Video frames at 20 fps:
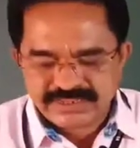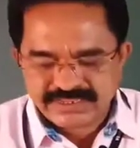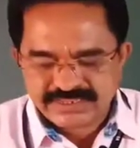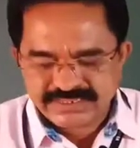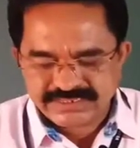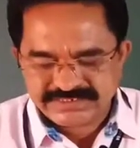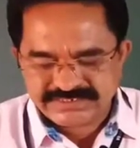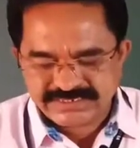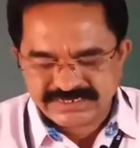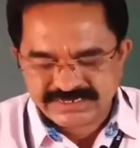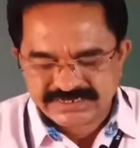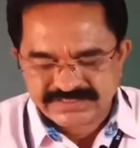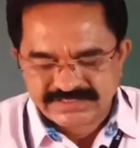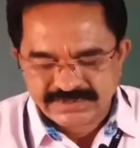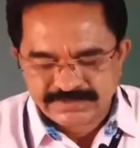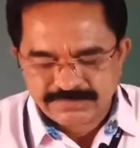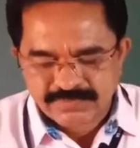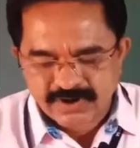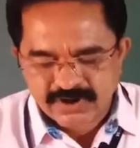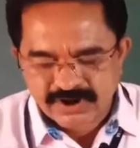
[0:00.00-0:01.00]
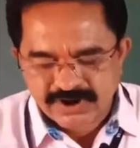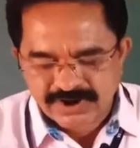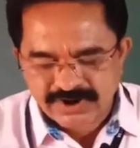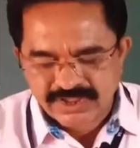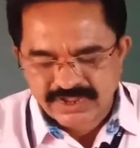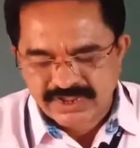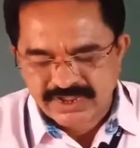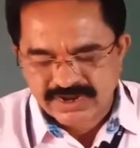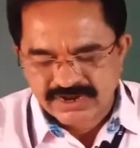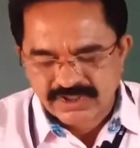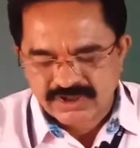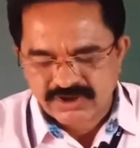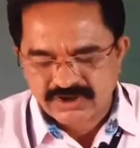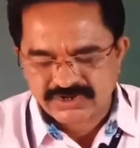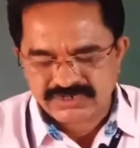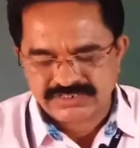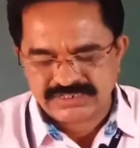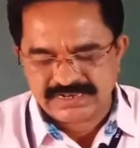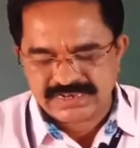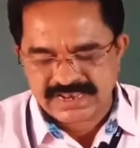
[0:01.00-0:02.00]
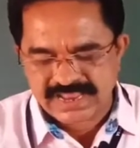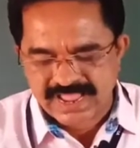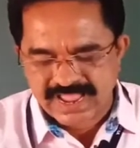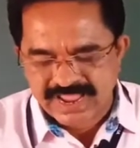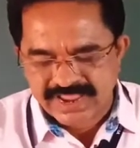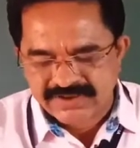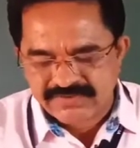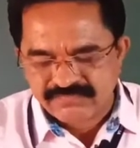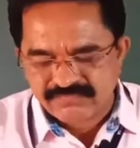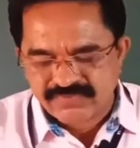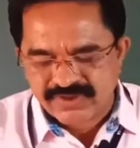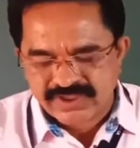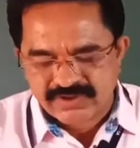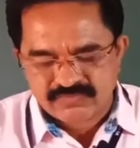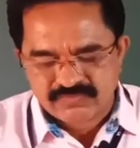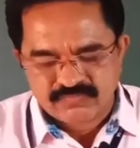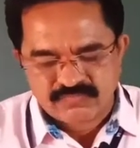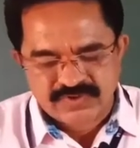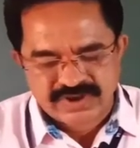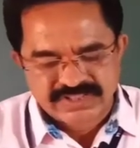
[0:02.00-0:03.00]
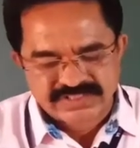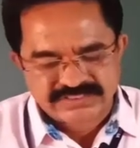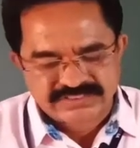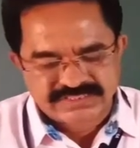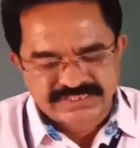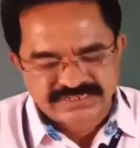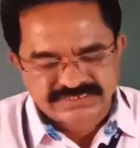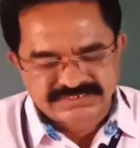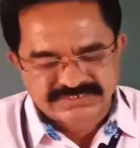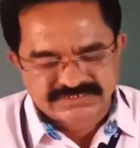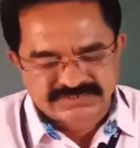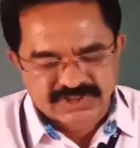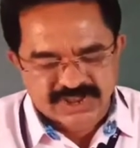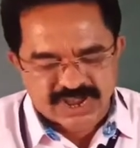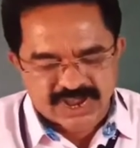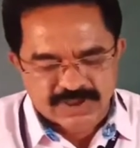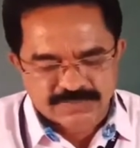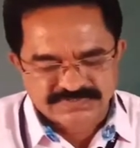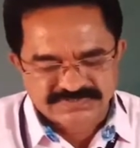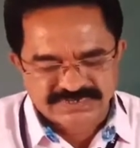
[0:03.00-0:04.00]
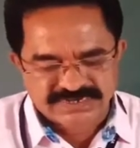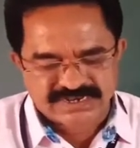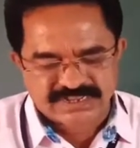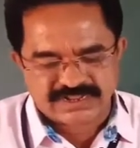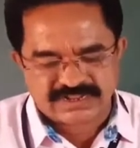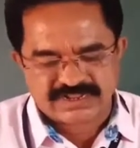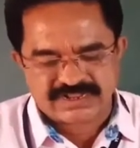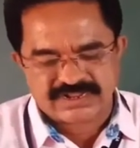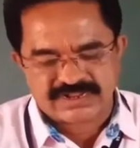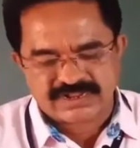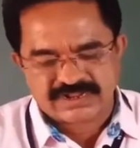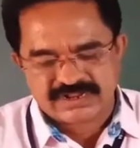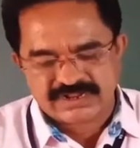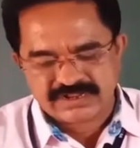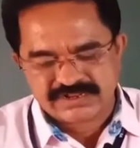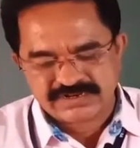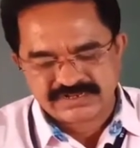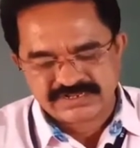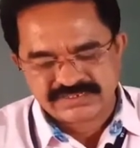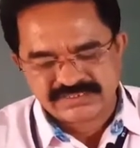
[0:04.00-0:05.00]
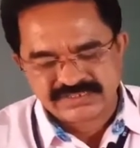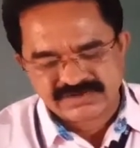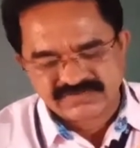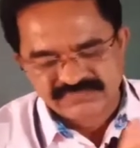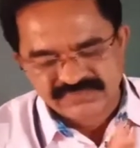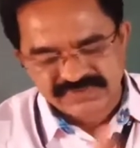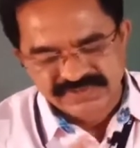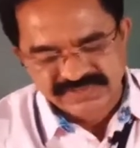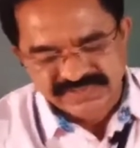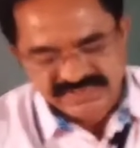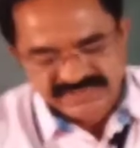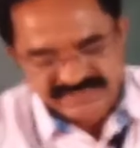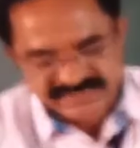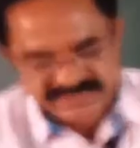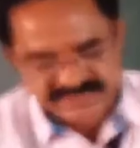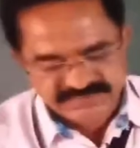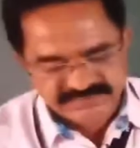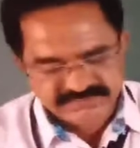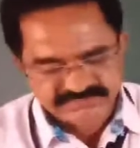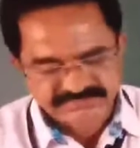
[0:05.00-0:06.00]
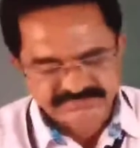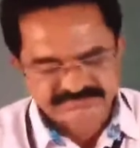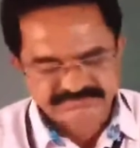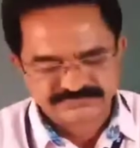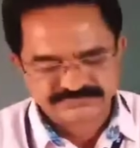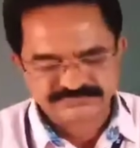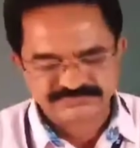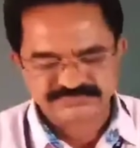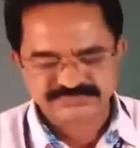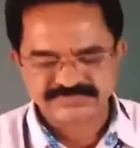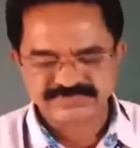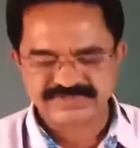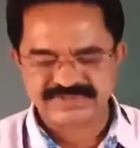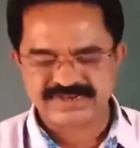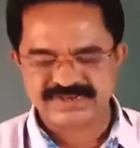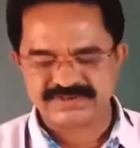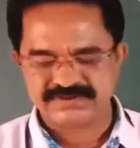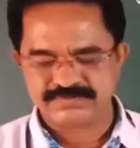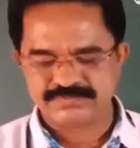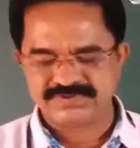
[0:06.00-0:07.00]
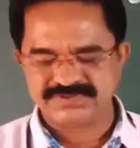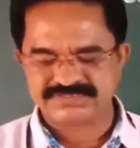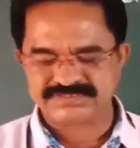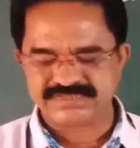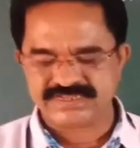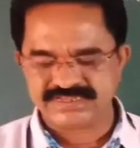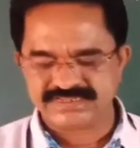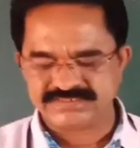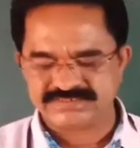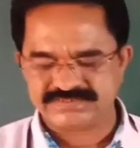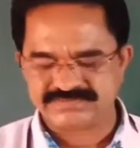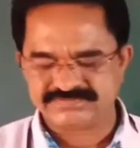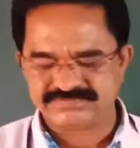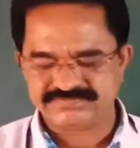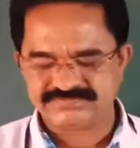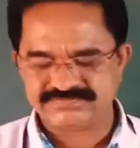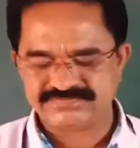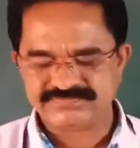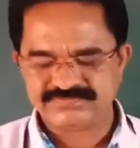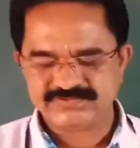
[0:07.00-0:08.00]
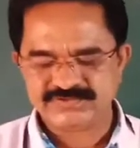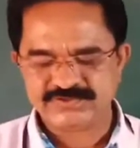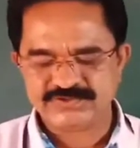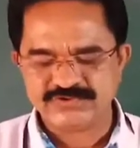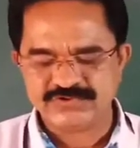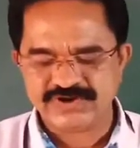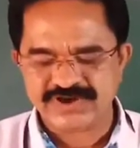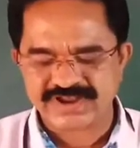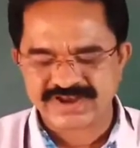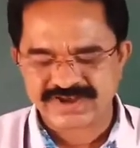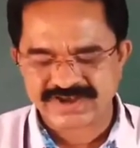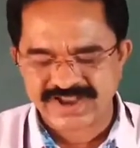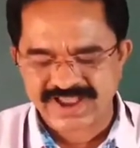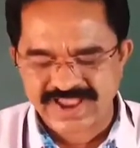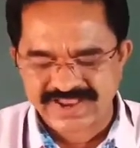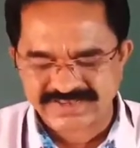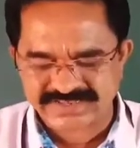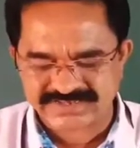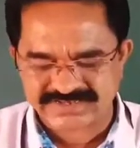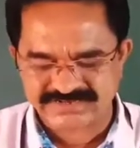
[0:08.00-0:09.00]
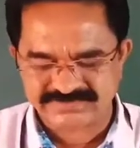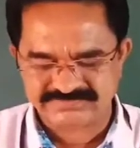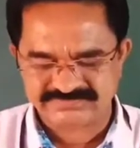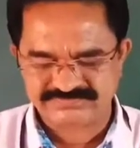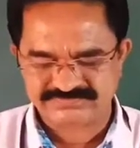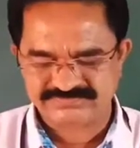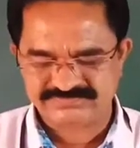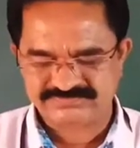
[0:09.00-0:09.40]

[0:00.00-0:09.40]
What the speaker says: Is it the border or the line where one thing starts and another begins? Grandpa says, "You are right."